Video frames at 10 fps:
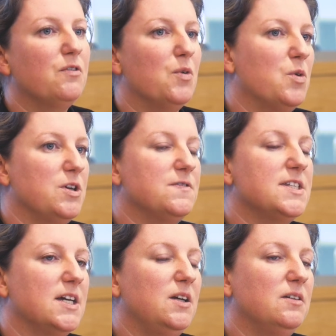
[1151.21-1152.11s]
from what you've
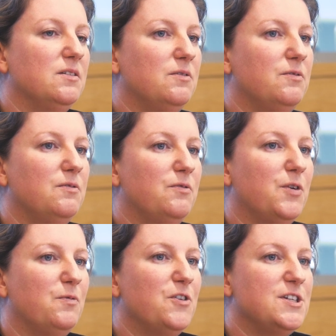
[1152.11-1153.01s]
seen
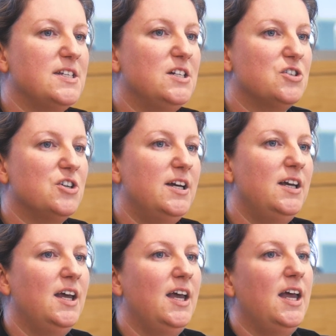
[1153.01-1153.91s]
from first entry
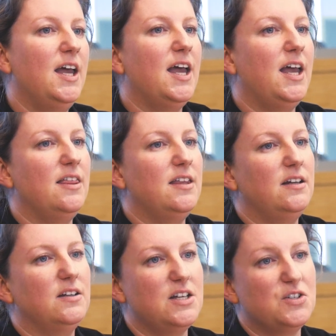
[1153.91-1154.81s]
and
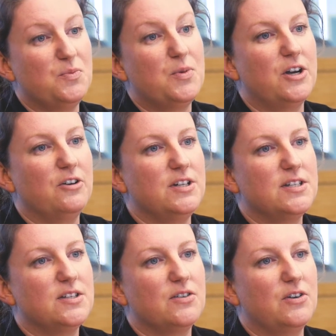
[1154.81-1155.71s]
then as you
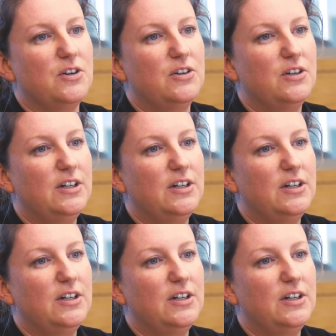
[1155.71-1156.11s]
progress through.